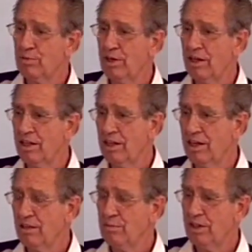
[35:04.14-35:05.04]
that
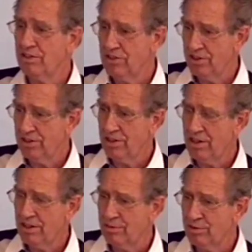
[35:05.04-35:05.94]
by 10
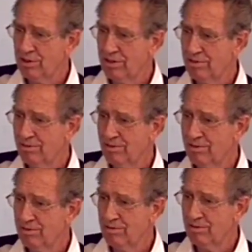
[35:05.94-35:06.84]
times.
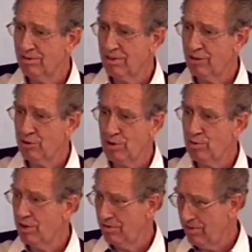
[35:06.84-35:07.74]
That would be what,
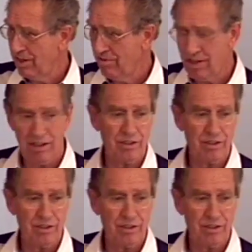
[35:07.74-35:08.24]
5,000?